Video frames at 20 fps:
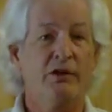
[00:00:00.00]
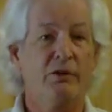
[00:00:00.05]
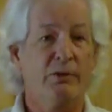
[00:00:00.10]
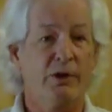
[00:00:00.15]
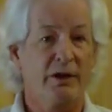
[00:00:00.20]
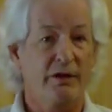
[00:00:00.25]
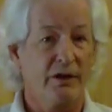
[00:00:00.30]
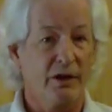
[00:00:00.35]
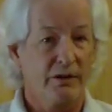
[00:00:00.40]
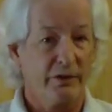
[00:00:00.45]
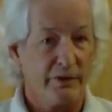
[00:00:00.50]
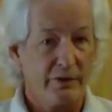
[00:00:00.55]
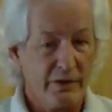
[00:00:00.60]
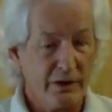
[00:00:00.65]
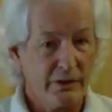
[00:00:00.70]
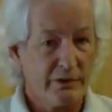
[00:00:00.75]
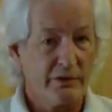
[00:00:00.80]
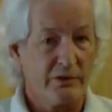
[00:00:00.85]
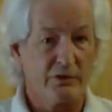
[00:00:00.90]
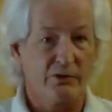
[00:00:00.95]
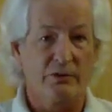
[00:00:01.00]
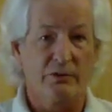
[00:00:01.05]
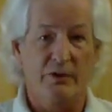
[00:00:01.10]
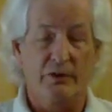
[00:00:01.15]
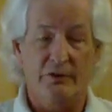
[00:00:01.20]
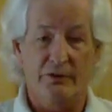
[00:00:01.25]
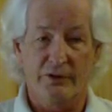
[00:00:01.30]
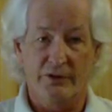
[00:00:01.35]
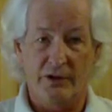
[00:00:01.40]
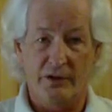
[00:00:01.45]
You may think that you
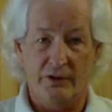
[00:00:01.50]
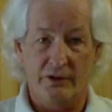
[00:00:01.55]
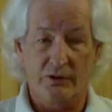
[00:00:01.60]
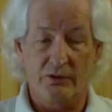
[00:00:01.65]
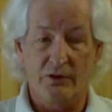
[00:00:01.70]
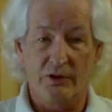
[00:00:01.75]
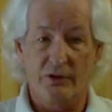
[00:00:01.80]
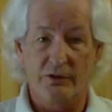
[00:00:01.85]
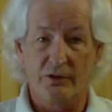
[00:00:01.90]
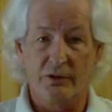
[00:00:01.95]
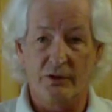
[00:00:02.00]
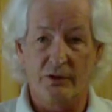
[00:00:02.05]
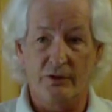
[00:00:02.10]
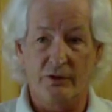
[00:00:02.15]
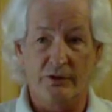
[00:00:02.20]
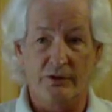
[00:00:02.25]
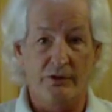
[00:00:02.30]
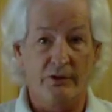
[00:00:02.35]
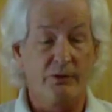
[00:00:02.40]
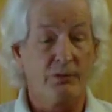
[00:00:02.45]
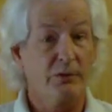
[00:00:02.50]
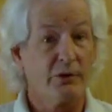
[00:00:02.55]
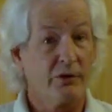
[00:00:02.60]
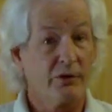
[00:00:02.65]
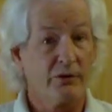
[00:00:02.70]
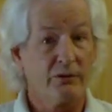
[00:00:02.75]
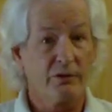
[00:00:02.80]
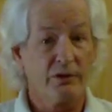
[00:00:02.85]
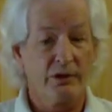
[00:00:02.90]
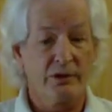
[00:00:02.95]
understand the Christ consciousness,
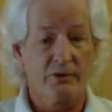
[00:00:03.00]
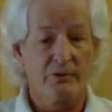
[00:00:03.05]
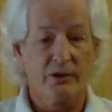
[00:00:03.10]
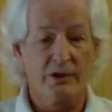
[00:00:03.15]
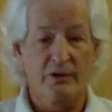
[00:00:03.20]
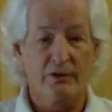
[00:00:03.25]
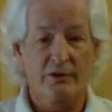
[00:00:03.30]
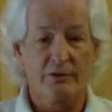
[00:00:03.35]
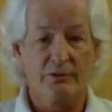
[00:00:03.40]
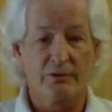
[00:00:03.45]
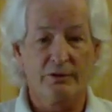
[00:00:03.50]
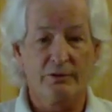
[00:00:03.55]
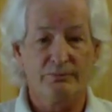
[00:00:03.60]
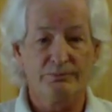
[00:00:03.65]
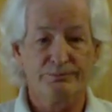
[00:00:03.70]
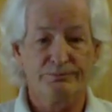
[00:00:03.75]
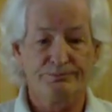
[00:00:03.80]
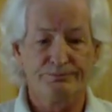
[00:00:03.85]
but it's really quite different.